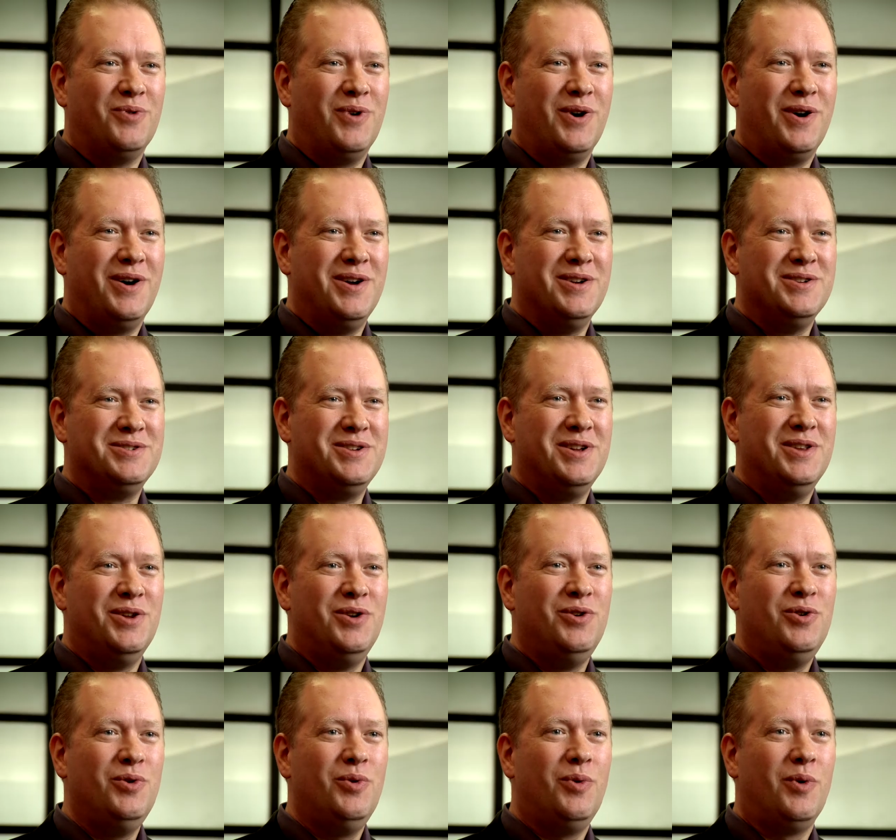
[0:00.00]
Whereas in
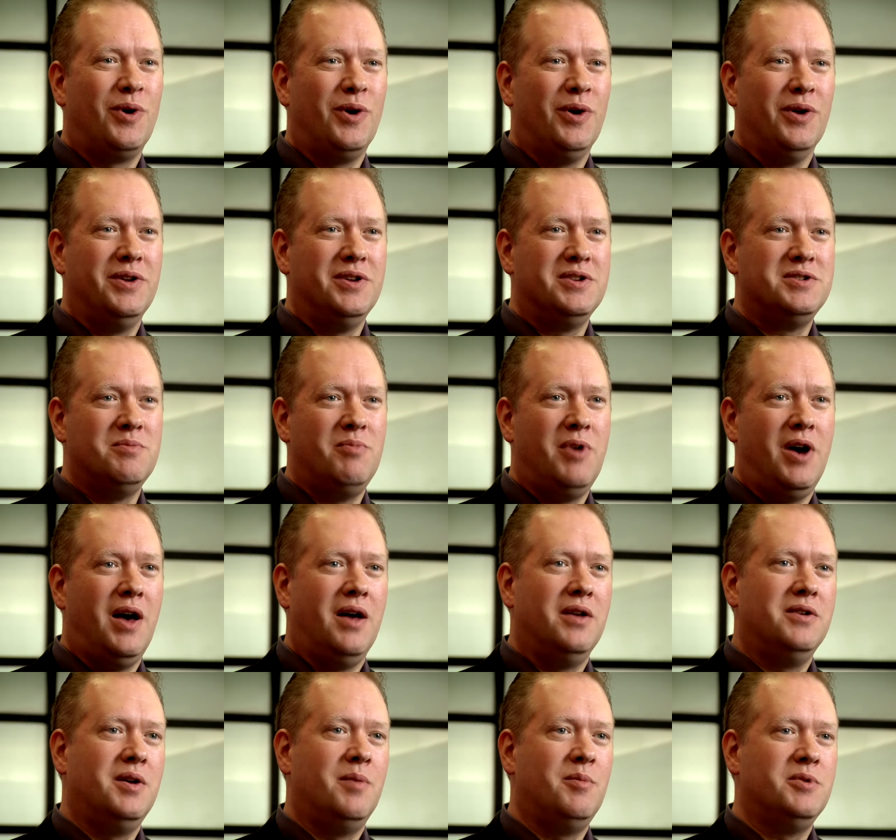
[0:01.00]
the new world, it's
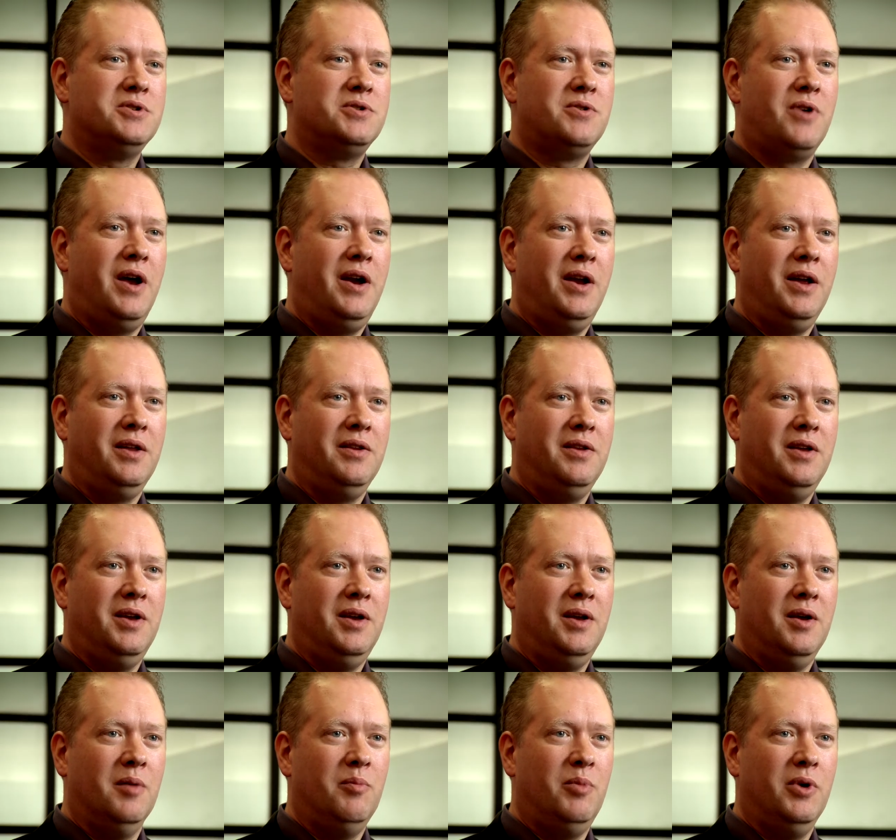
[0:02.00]
about demonstrating
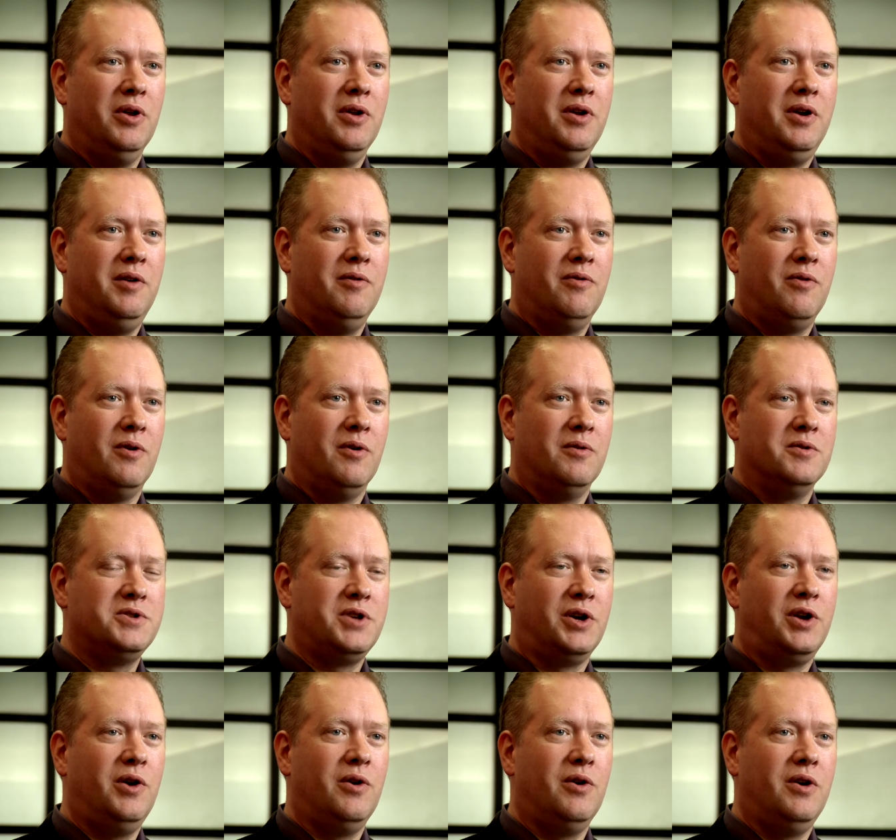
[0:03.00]
the ability for
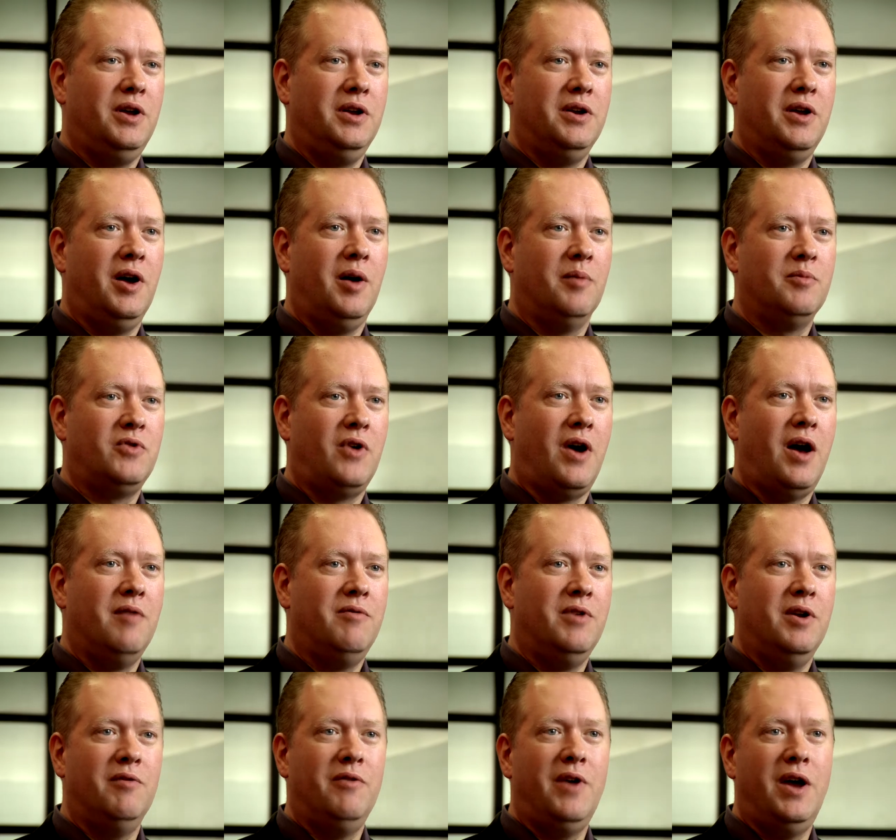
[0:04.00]
security to help
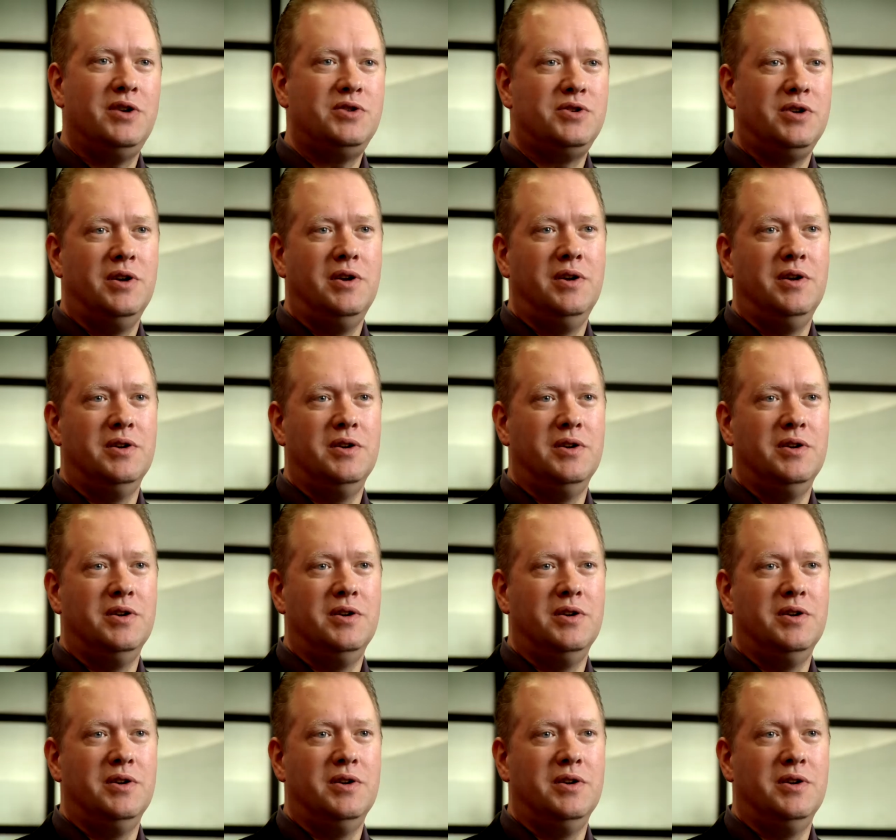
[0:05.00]
drive innovation